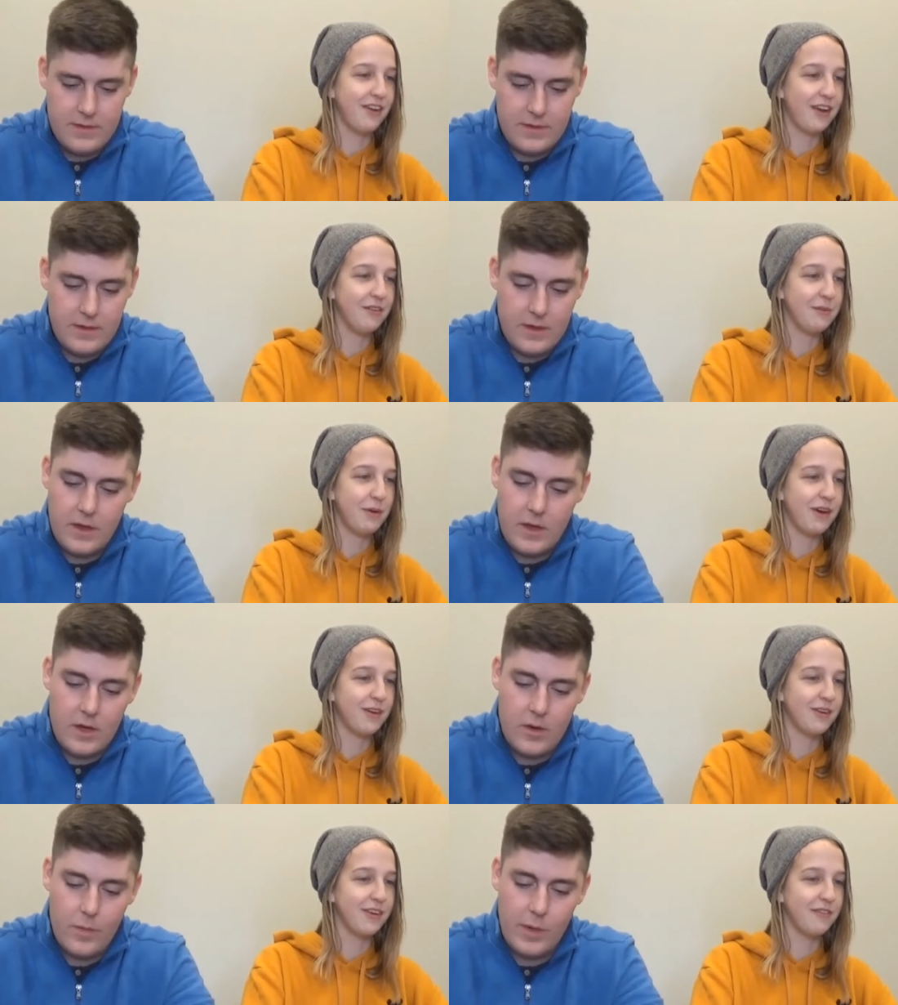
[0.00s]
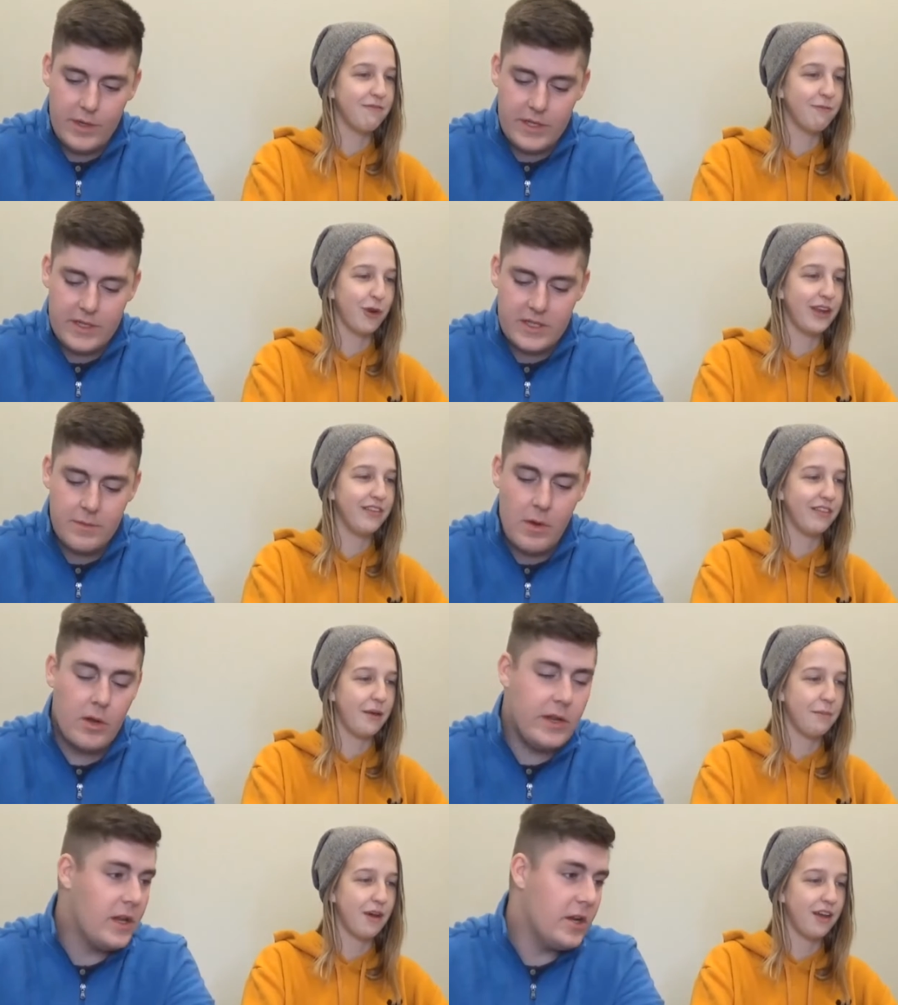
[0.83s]
Speaker 1: Harry Potter oh, and look at, small,
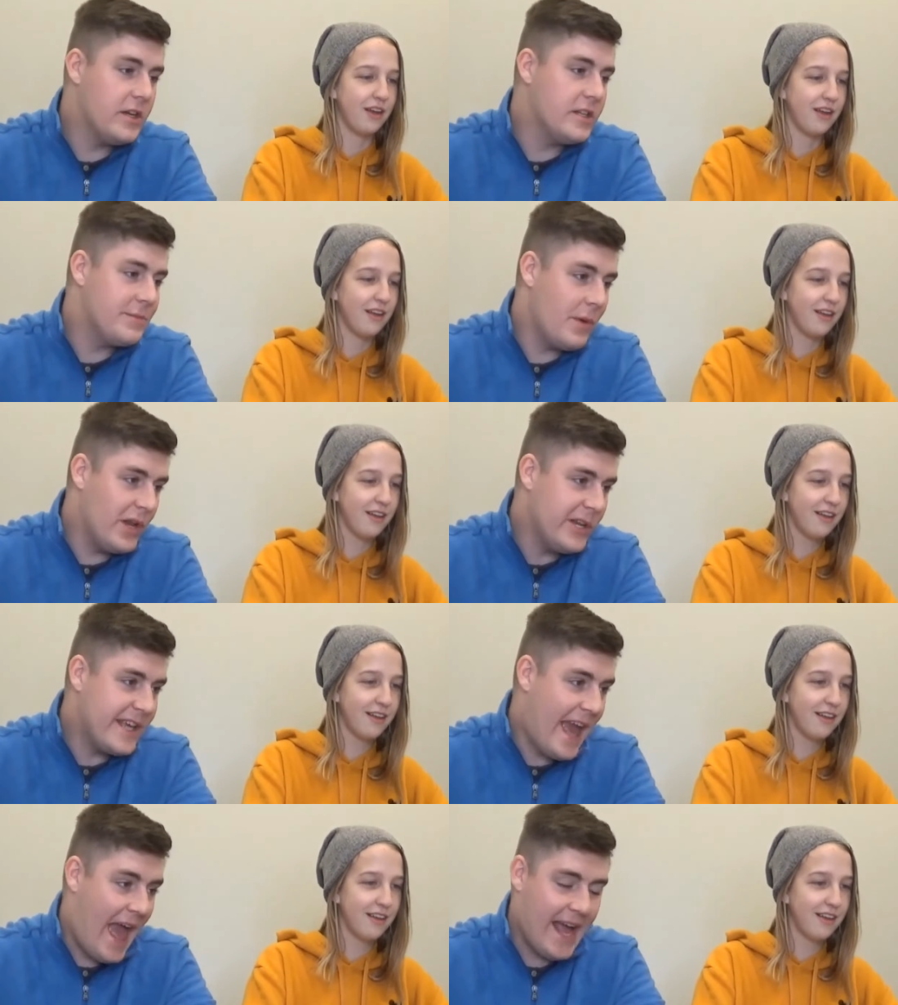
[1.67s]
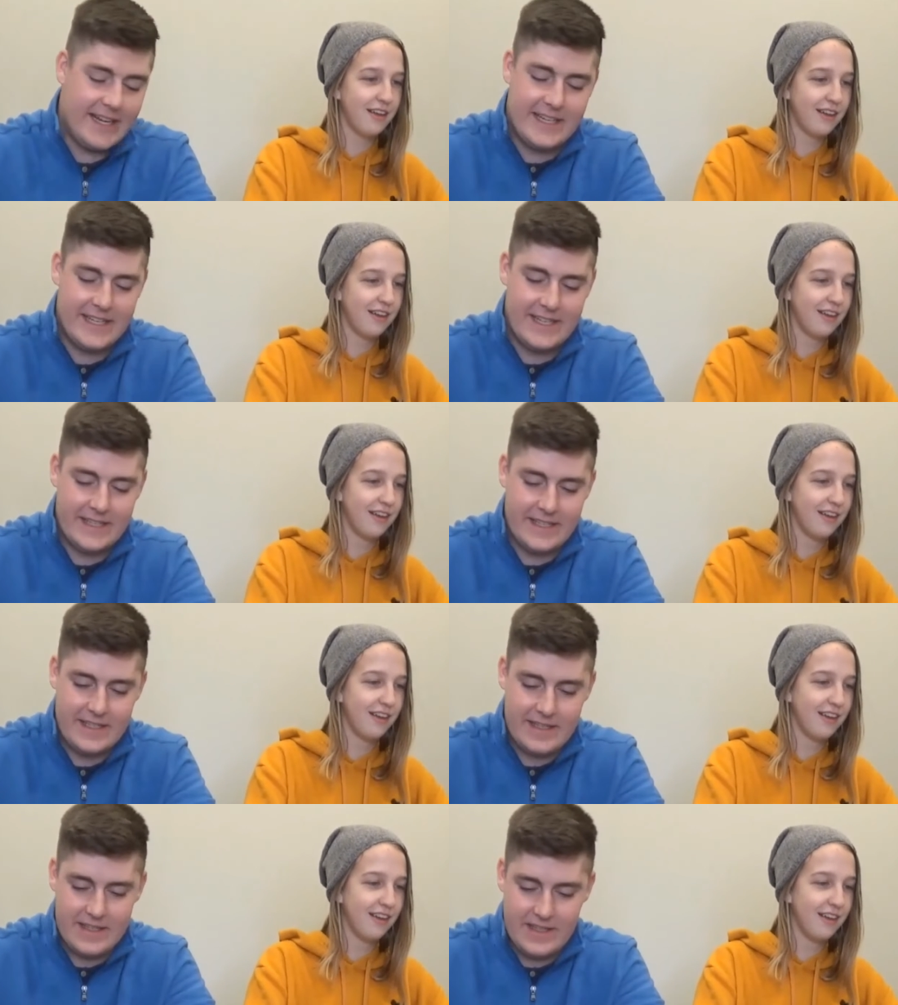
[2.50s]
look at
Speaker 2: this small
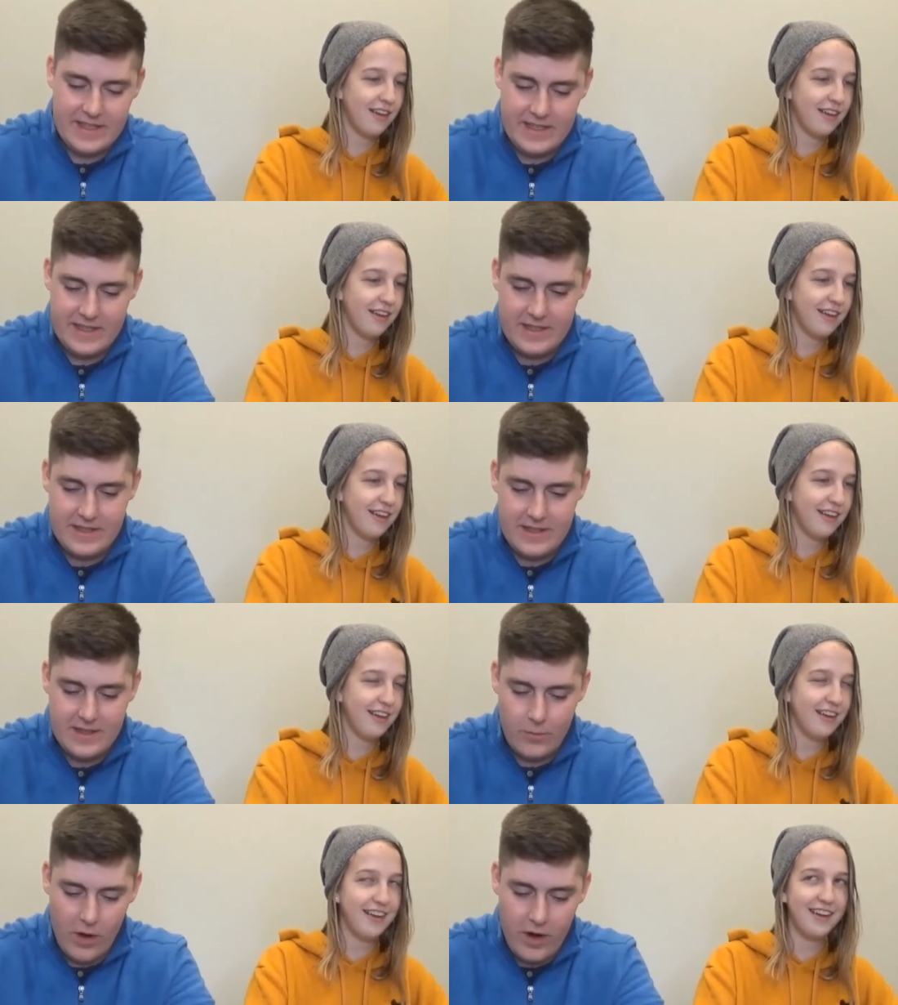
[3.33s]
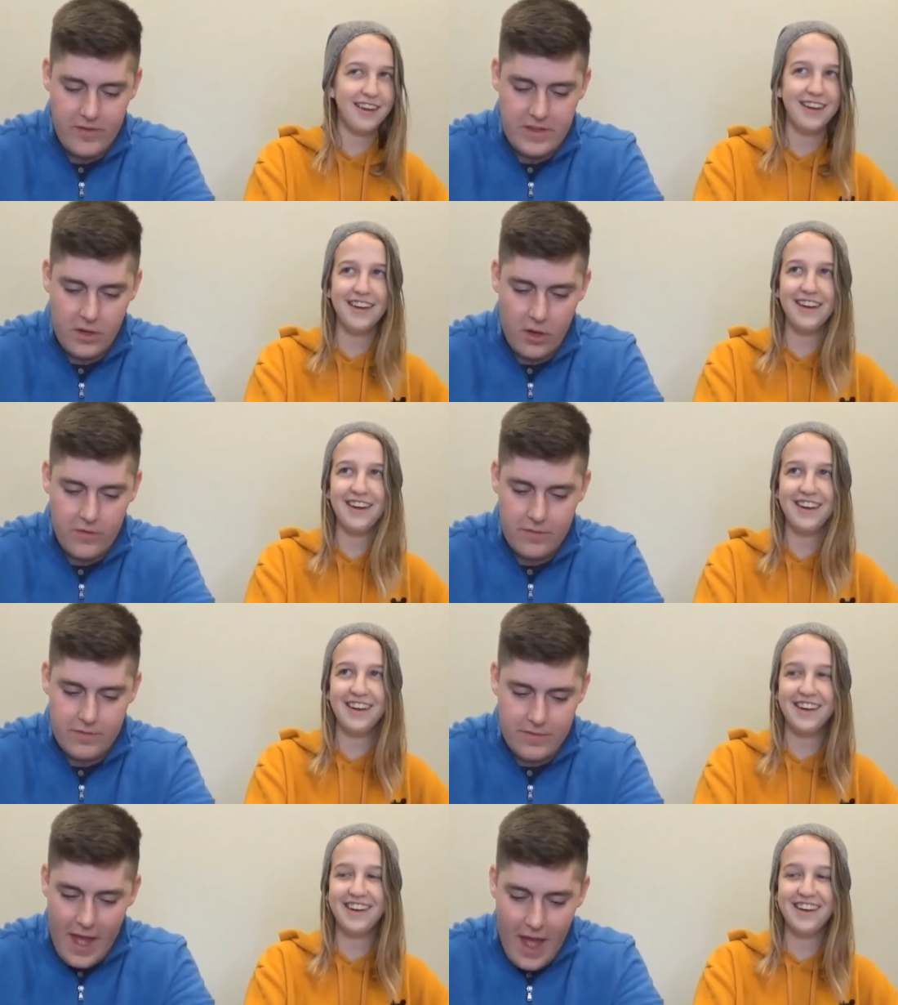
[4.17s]
cactus. Why are these all,
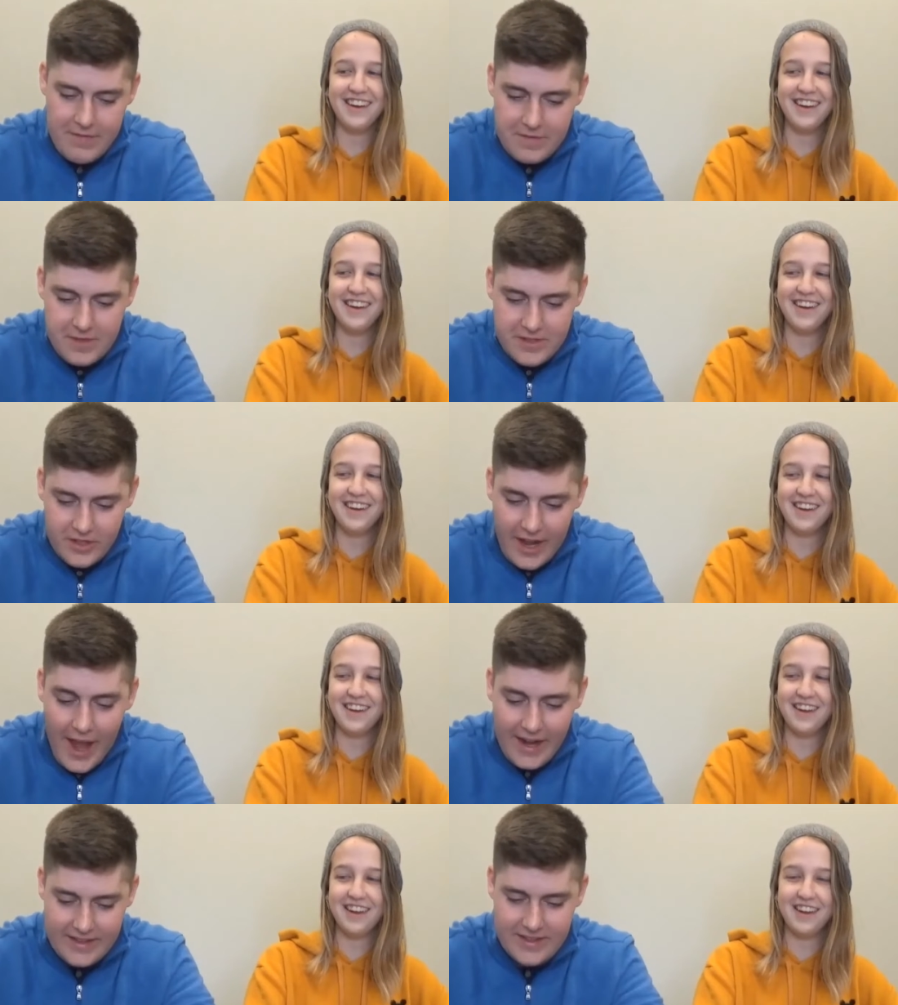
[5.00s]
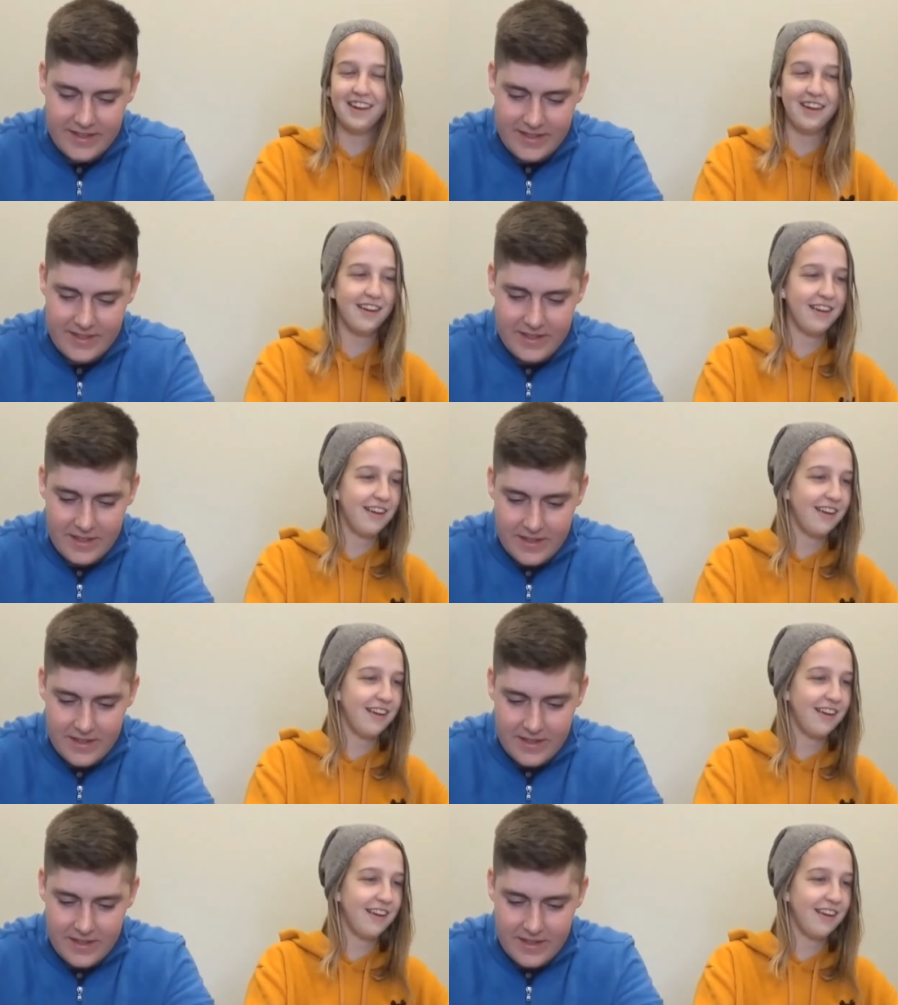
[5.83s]
half of these are cactus?